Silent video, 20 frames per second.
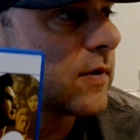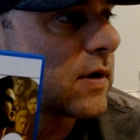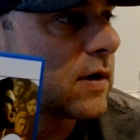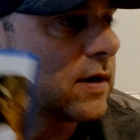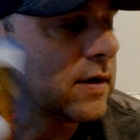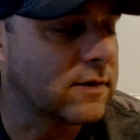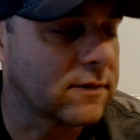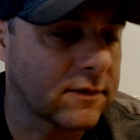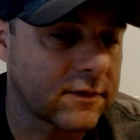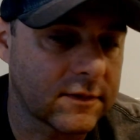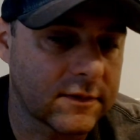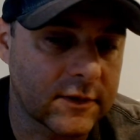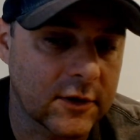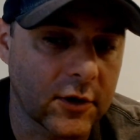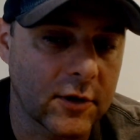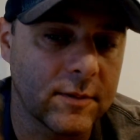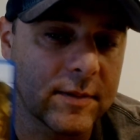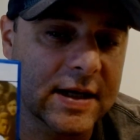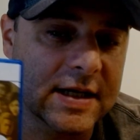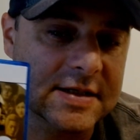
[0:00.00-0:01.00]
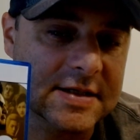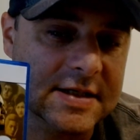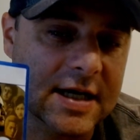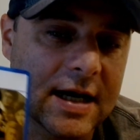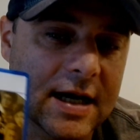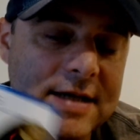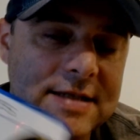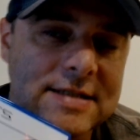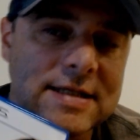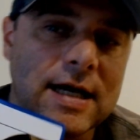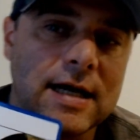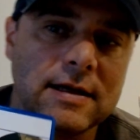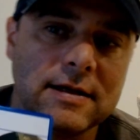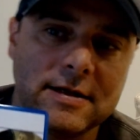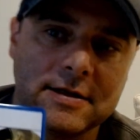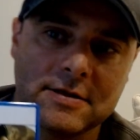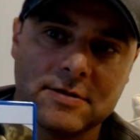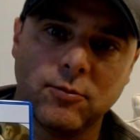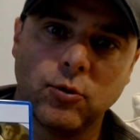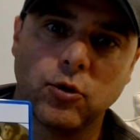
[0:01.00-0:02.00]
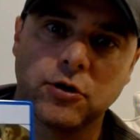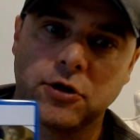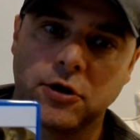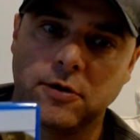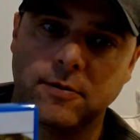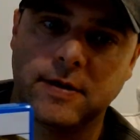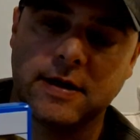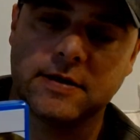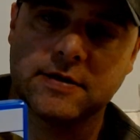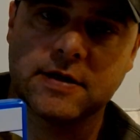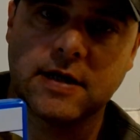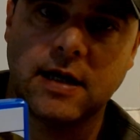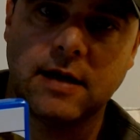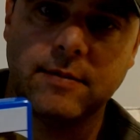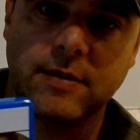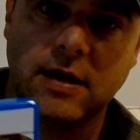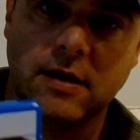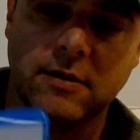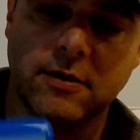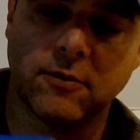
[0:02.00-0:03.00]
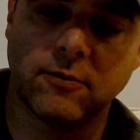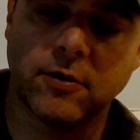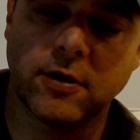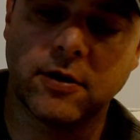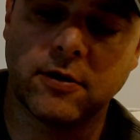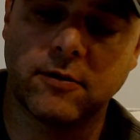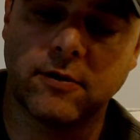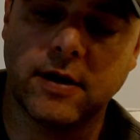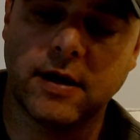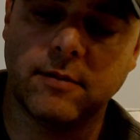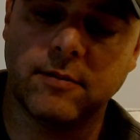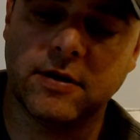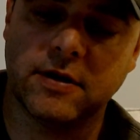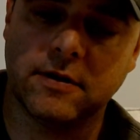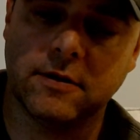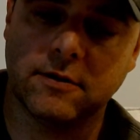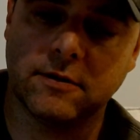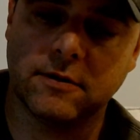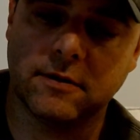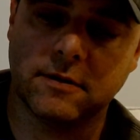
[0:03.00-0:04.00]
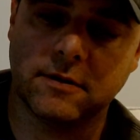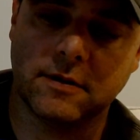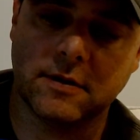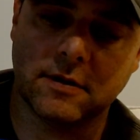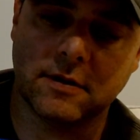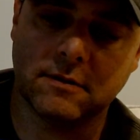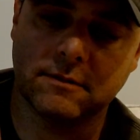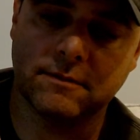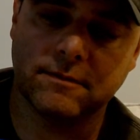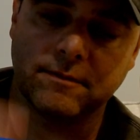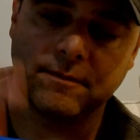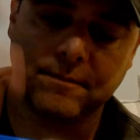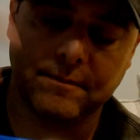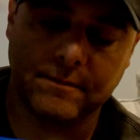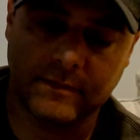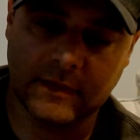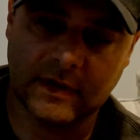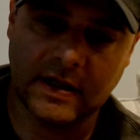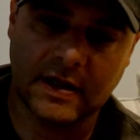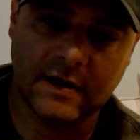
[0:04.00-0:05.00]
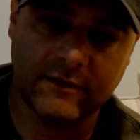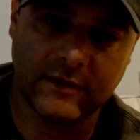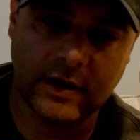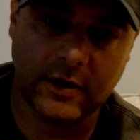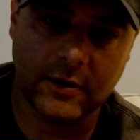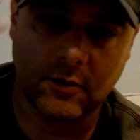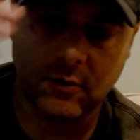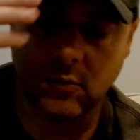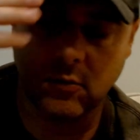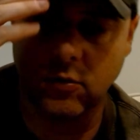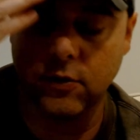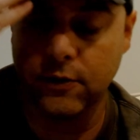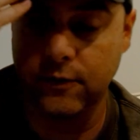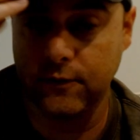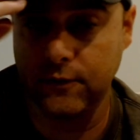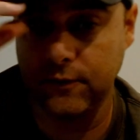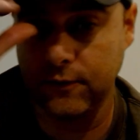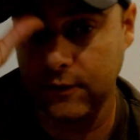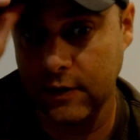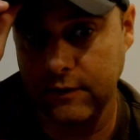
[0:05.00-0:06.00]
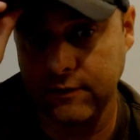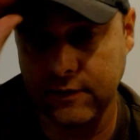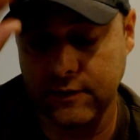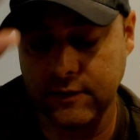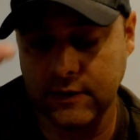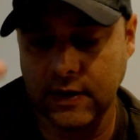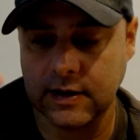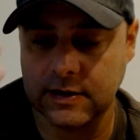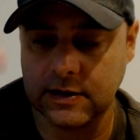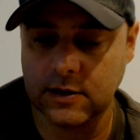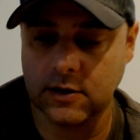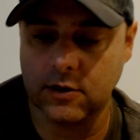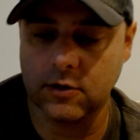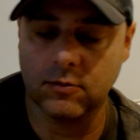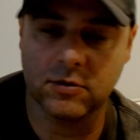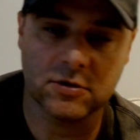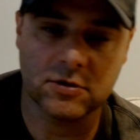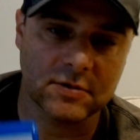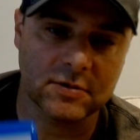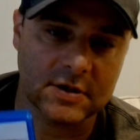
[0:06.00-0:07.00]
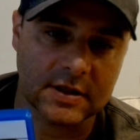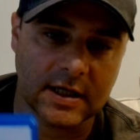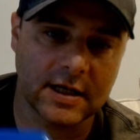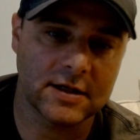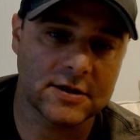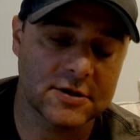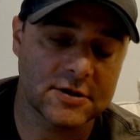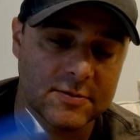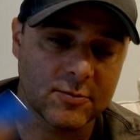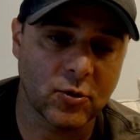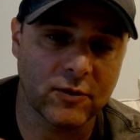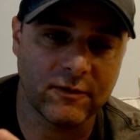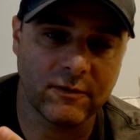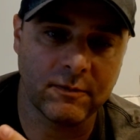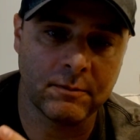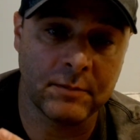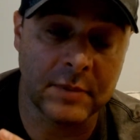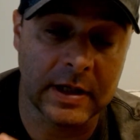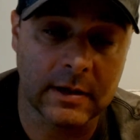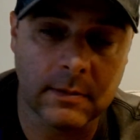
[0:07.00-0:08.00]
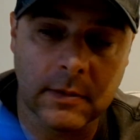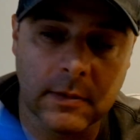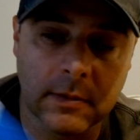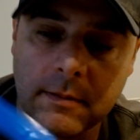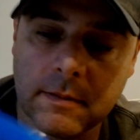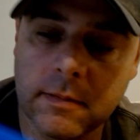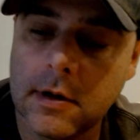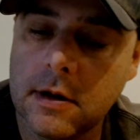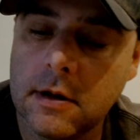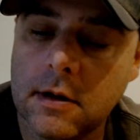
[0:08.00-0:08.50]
It's turn-based. It's more turn-based combat. You're running around, but you're giving out your orders and stuff. It's not like the other ones where it's kind of just more of a beat 'em up.